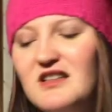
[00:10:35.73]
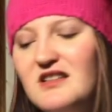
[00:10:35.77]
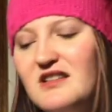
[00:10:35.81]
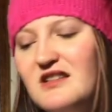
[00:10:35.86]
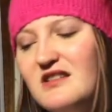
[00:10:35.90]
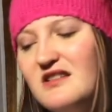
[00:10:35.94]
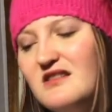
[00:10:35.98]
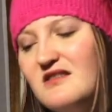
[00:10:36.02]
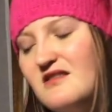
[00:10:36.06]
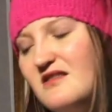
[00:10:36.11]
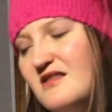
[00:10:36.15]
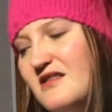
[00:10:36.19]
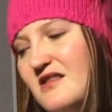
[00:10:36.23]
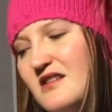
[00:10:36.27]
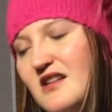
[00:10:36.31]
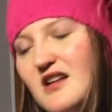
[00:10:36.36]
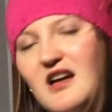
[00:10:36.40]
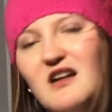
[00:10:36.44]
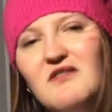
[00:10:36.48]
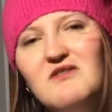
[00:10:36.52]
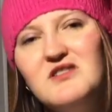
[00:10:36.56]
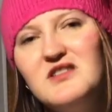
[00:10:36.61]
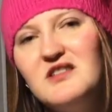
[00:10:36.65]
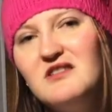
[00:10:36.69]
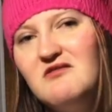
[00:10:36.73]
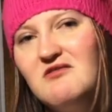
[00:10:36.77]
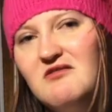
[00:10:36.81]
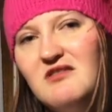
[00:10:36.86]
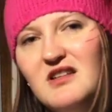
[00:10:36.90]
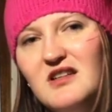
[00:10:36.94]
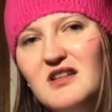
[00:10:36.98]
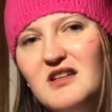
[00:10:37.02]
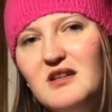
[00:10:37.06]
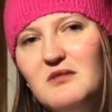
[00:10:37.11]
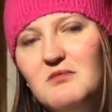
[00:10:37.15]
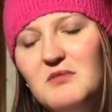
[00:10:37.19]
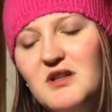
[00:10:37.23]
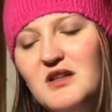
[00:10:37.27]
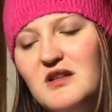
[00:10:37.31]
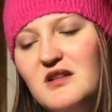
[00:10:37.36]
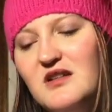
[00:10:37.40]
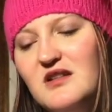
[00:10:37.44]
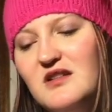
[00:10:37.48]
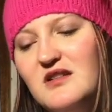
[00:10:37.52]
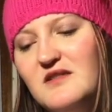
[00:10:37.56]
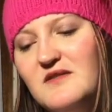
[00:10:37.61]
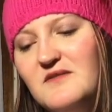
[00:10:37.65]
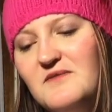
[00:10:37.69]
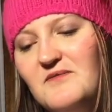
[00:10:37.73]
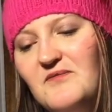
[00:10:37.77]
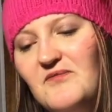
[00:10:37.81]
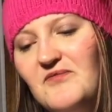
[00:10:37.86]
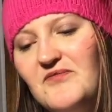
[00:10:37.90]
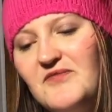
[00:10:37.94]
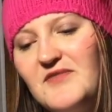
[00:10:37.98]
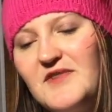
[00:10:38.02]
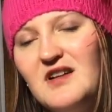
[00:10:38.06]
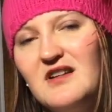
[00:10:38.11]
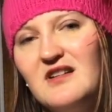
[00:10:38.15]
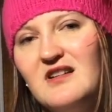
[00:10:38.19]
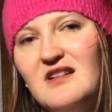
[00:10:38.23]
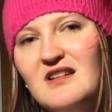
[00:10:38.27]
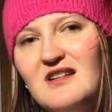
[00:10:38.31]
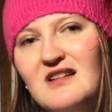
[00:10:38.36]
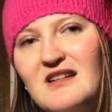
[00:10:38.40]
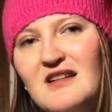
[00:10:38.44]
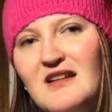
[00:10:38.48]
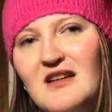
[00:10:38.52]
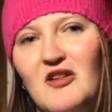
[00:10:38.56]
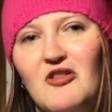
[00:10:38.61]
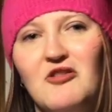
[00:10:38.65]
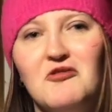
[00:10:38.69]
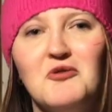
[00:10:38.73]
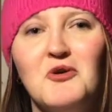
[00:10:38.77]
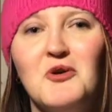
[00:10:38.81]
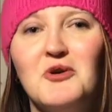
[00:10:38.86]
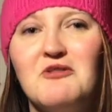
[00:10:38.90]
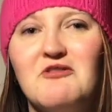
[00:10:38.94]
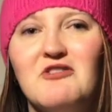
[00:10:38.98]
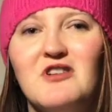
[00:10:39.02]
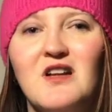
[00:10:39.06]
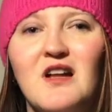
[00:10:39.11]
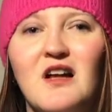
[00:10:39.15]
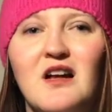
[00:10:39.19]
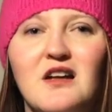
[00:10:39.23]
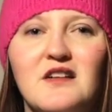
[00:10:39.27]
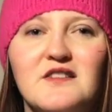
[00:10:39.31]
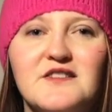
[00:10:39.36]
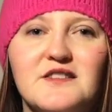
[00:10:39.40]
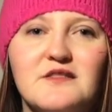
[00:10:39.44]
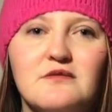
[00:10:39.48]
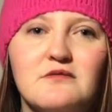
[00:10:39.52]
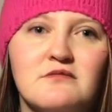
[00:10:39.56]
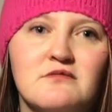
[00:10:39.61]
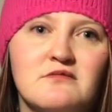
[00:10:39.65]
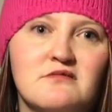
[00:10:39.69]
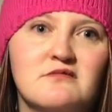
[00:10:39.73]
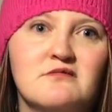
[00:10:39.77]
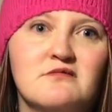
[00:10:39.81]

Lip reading: Like, the cover didn't really get me in. Throne of Glass,